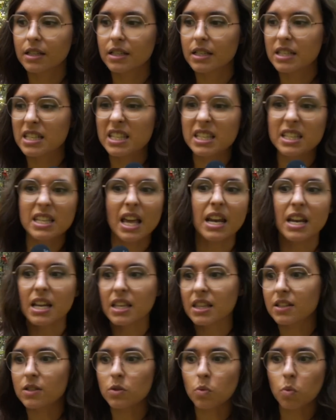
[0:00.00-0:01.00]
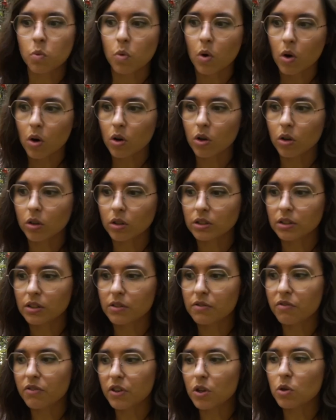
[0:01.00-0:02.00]
setting, this world
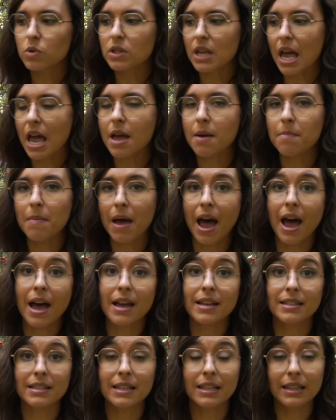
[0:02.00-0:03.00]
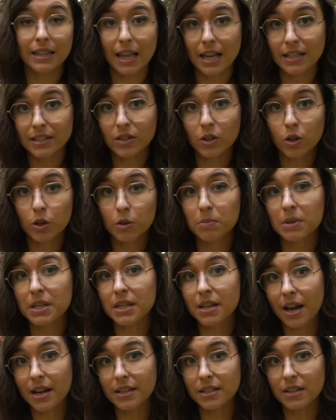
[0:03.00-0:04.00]
views him as lesser
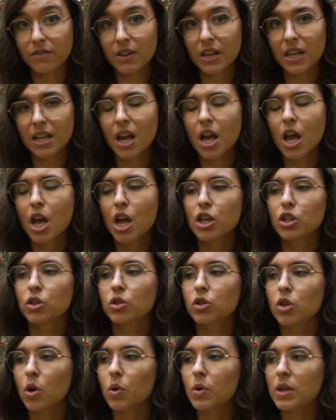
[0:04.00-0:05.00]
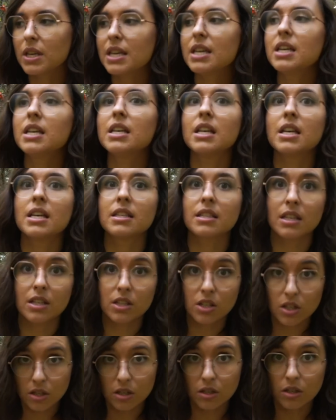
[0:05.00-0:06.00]
because of it. So he's
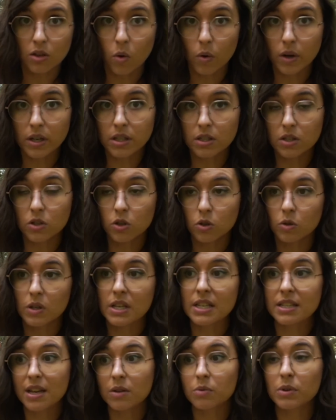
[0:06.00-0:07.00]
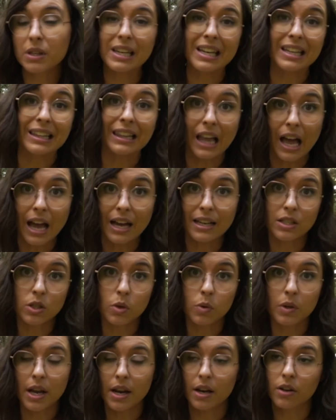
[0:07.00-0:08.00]
not really in line to
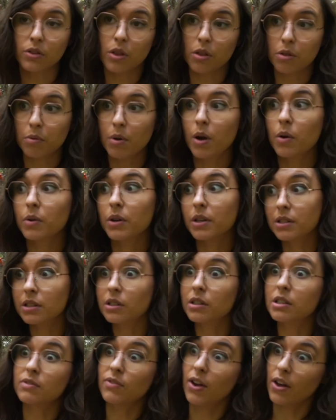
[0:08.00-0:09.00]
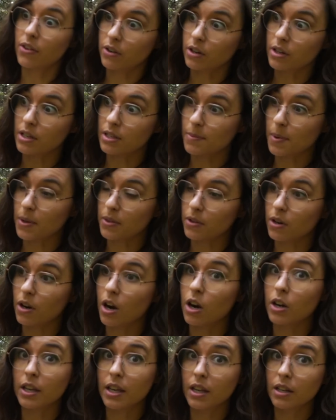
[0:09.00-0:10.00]
inherit the throne until his father and his brother
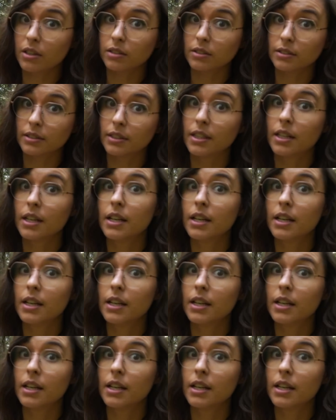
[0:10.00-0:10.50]
are killed.